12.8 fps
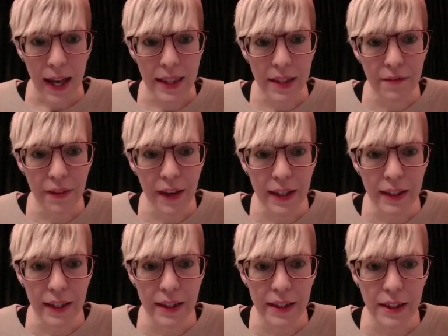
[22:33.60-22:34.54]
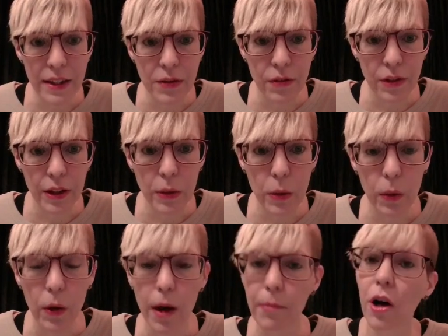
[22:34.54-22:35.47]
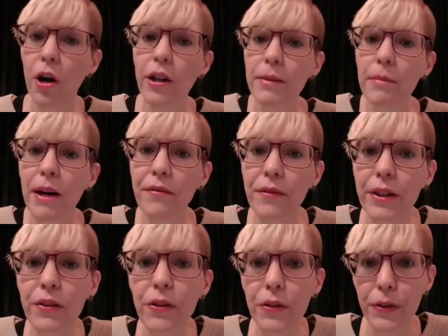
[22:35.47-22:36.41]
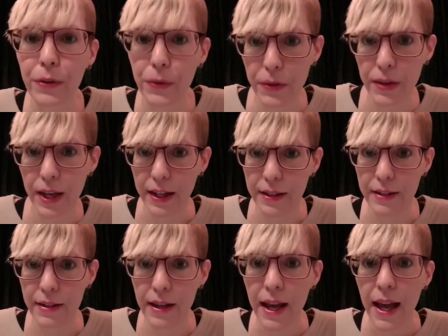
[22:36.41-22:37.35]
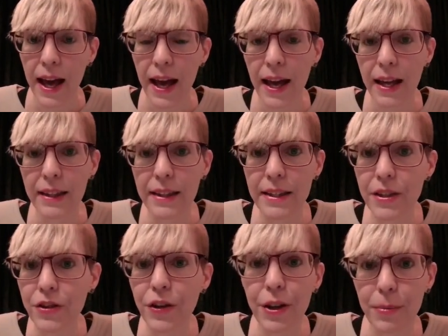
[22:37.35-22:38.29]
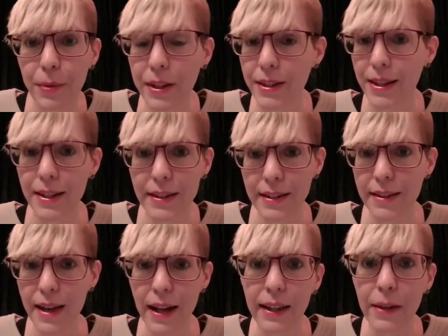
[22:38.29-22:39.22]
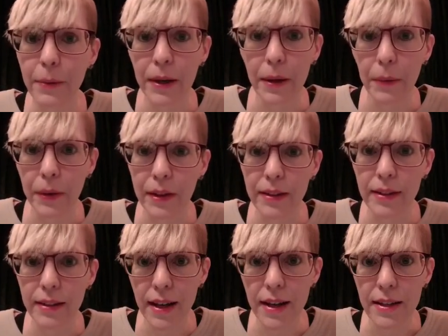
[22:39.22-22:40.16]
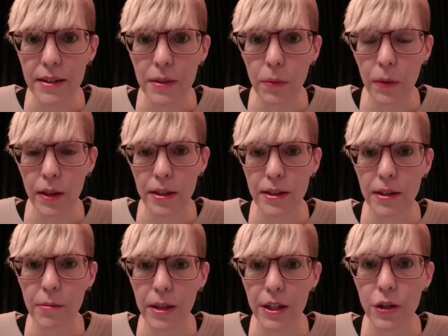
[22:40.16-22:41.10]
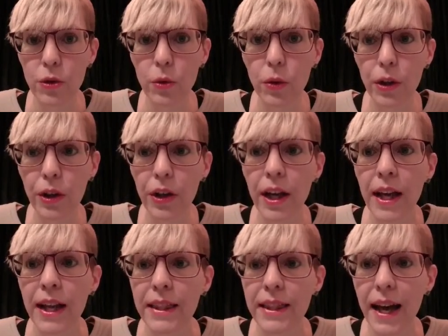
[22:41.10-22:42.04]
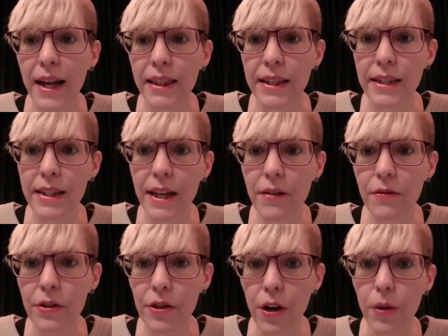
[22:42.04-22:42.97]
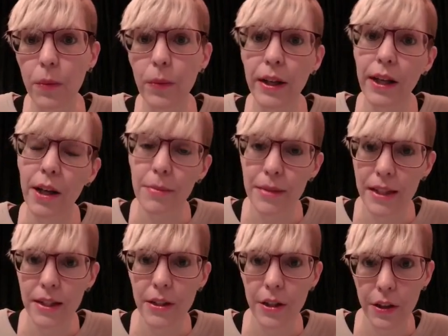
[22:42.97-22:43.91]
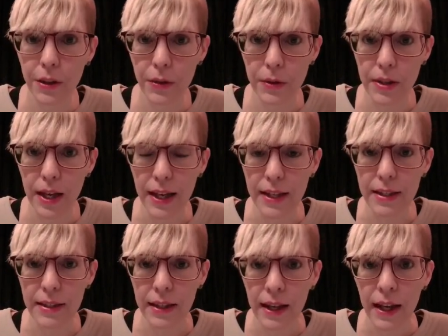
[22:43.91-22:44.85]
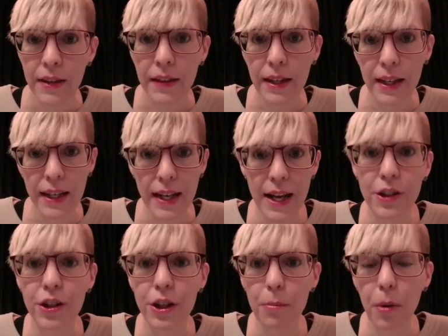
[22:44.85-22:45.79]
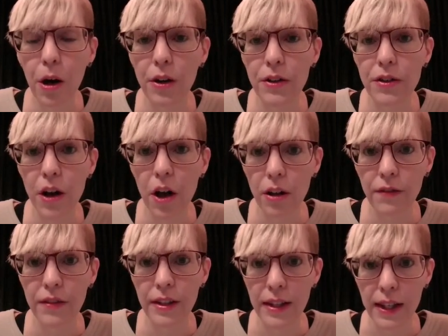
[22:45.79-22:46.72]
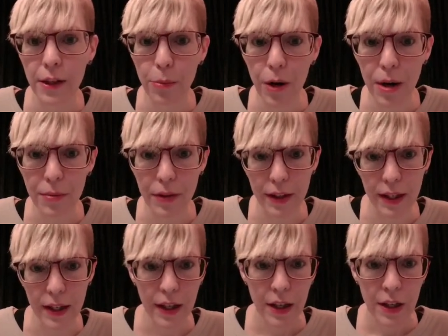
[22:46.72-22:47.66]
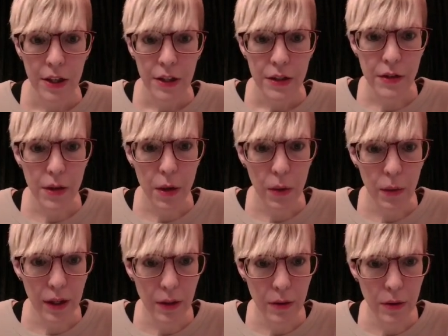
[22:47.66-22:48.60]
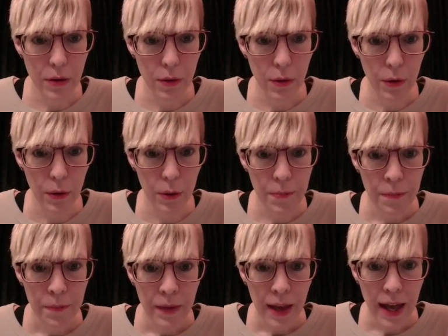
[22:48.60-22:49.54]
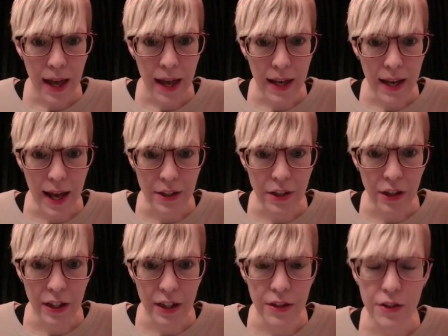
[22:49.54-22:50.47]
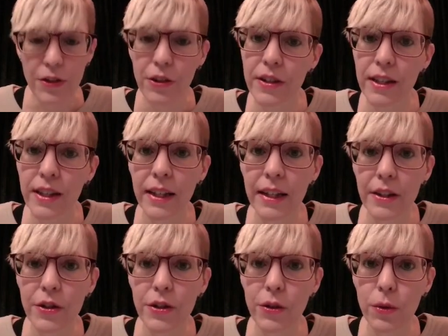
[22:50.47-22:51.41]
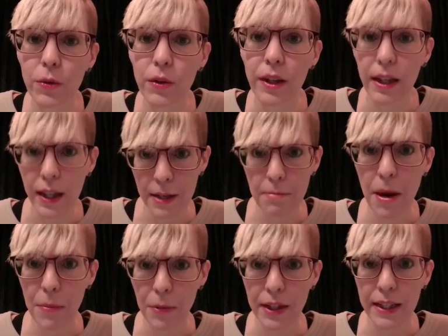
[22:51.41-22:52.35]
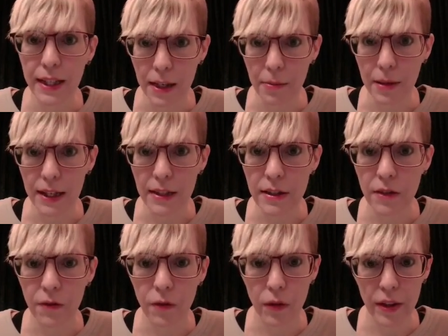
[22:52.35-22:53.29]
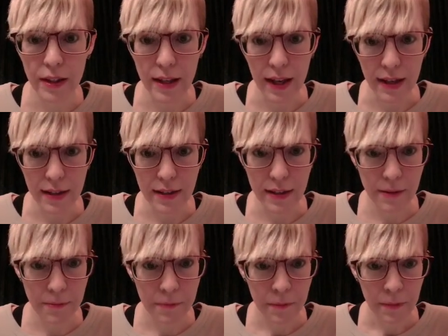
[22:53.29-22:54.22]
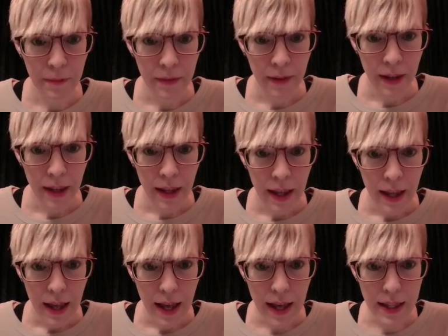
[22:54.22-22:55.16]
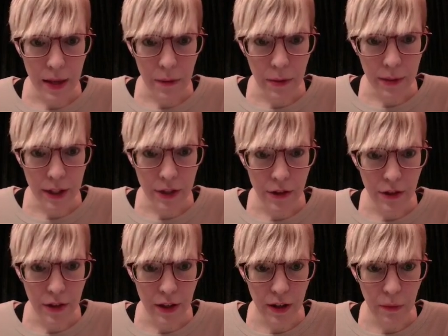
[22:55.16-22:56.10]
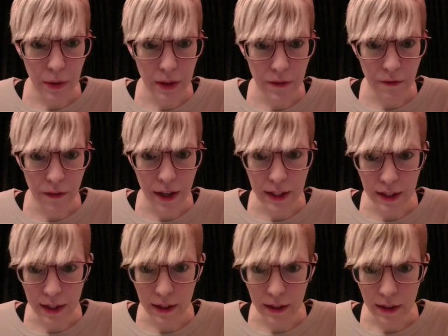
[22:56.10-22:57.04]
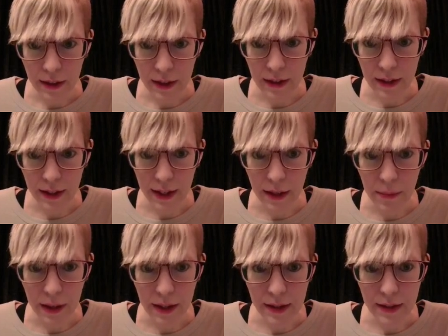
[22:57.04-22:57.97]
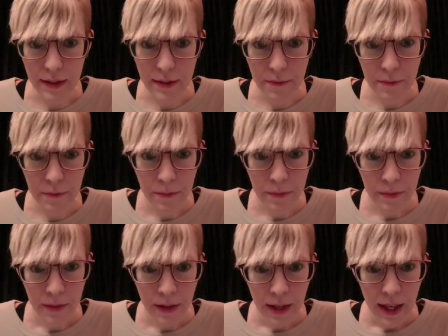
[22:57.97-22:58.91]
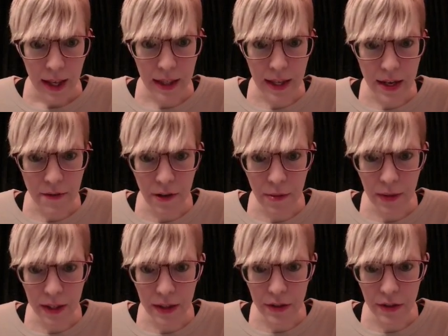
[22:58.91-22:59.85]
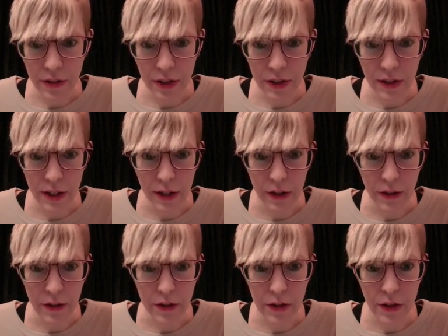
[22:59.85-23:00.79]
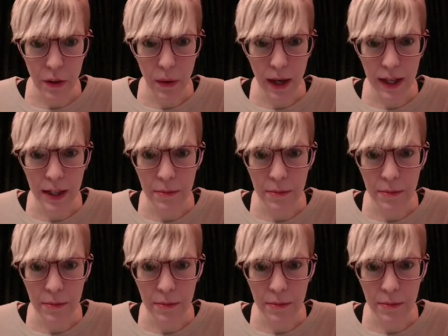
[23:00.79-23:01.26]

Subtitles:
And then finally, this is really cool. I'm calling my real use case. And this is great because that's exactly what I wanted to test, was to make sure that the scan result, when it comes into the use case, that it can actually parse all of the data properly. So it goes through and actually inserts it into the in-memory database for the test. And then we make sure that we can find it in the database. And then I run my assertions here. So I